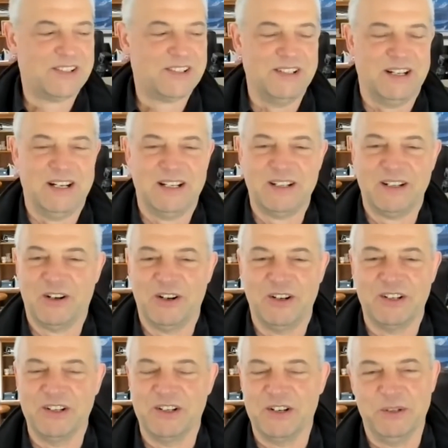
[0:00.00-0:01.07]
not
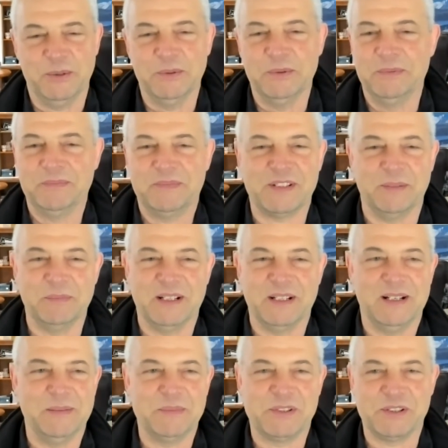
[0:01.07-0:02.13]
hard to do
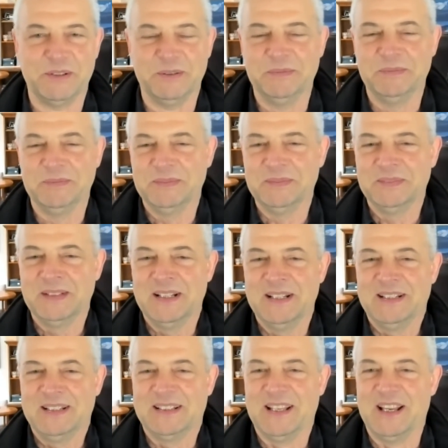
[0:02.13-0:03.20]
sometimes. So
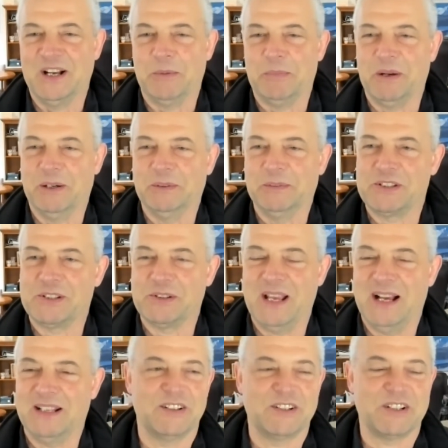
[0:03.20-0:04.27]
they help out. So
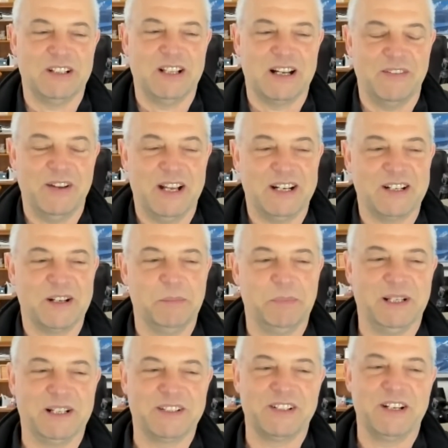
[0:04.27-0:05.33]
yeah, there's a lot of added
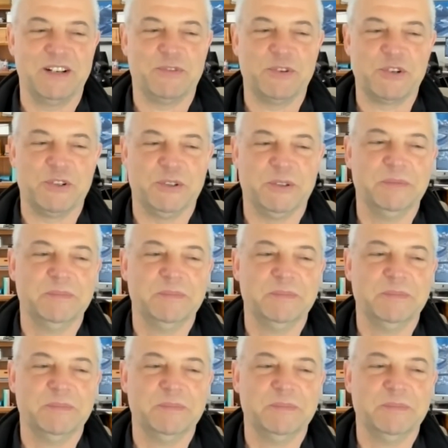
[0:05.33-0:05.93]
complexity for sure.